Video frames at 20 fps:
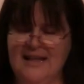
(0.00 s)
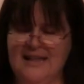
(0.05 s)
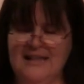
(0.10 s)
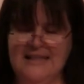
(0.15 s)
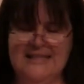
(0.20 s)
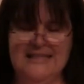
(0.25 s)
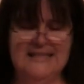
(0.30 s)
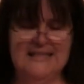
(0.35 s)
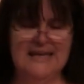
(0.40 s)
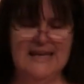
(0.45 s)

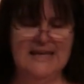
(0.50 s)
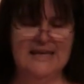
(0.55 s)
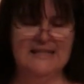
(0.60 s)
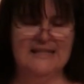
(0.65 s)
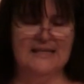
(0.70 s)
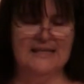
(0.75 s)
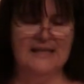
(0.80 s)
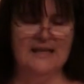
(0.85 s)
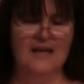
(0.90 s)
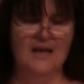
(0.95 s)
This is
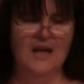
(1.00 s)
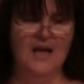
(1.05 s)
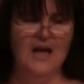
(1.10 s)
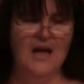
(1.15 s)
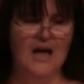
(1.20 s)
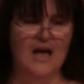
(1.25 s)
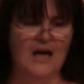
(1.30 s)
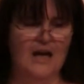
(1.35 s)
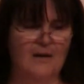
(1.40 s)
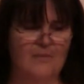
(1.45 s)
easy.
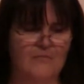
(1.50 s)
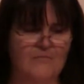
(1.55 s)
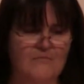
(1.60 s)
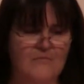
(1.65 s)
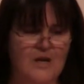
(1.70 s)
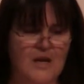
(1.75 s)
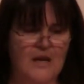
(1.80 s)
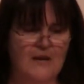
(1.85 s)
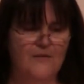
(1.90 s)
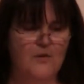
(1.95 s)

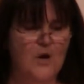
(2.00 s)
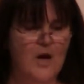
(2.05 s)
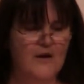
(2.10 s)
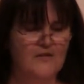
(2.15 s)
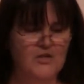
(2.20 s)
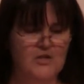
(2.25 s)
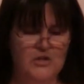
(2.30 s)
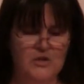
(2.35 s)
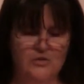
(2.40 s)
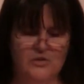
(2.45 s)
If you
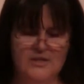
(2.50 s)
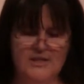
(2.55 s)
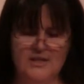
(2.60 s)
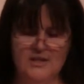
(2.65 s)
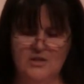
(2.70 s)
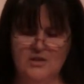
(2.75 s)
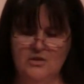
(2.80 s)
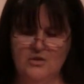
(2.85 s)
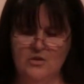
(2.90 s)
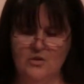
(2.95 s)
have students
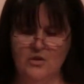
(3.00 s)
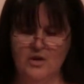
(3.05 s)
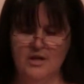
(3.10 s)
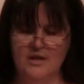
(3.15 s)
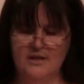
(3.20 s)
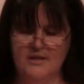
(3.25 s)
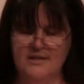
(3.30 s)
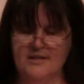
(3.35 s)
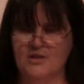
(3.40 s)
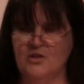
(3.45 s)
in
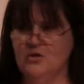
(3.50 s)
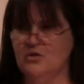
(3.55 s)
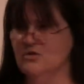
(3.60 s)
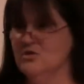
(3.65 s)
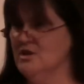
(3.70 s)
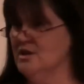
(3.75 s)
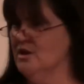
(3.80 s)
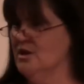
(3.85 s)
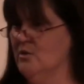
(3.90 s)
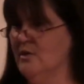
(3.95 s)
tutorials, the
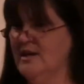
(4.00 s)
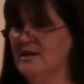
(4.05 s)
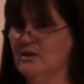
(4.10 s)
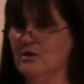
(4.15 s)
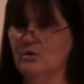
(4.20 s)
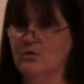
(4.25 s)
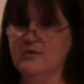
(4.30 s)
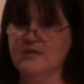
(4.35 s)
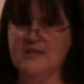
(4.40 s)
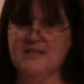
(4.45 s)
tutor's going to go ahead and
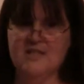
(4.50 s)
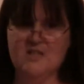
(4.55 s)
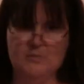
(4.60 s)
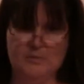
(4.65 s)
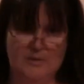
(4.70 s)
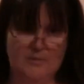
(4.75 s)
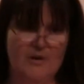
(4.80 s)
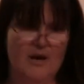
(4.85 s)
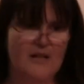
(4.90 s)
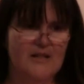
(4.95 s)
go over the
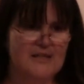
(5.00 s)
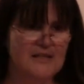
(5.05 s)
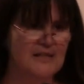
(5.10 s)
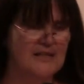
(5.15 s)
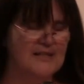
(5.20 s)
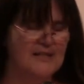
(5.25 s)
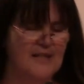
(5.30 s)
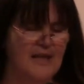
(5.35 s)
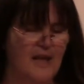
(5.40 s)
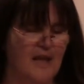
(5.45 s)
discipline
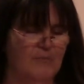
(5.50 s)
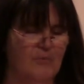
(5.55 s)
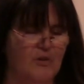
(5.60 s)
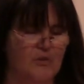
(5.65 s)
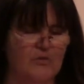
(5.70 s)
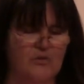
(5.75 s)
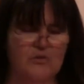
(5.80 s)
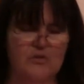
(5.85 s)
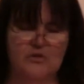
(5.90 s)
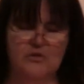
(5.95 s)
policies and the
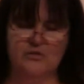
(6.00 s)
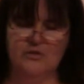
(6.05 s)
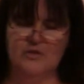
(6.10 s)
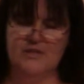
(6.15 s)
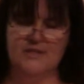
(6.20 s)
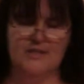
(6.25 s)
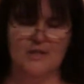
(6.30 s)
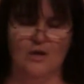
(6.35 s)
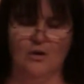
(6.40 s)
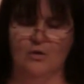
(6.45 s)
handbook for your
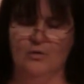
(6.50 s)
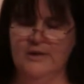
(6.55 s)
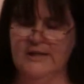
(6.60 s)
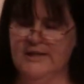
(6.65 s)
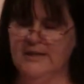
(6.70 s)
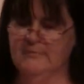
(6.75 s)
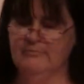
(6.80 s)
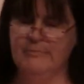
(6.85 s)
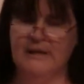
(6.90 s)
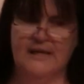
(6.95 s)
students. So
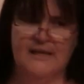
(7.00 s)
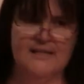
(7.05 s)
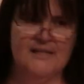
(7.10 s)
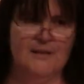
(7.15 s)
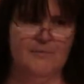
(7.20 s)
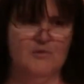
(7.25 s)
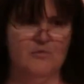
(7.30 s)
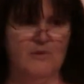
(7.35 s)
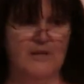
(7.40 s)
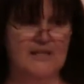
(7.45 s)
pink
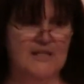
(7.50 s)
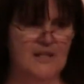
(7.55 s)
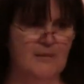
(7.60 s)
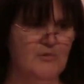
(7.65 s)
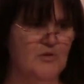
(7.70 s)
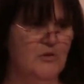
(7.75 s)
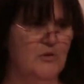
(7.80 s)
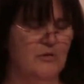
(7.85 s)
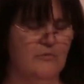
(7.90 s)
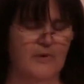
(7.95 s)
slips, red
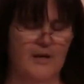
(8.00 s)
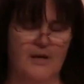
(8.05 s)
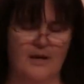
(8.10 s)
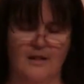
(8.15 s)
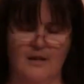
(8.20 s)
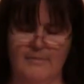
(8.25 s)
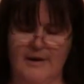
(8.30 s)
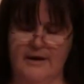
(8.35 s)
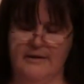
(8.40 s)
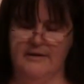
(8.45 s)
slips, you can read
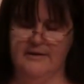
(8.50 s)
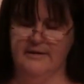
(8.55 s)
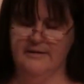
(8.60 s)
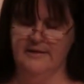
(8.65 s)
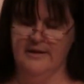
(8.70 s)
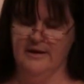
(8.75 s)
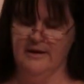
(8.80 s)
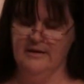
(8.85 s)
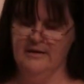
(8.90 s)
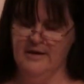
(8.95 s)
all about it in
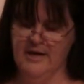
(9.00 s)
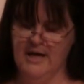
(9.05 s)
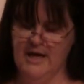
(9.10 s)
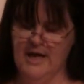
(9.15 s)
there.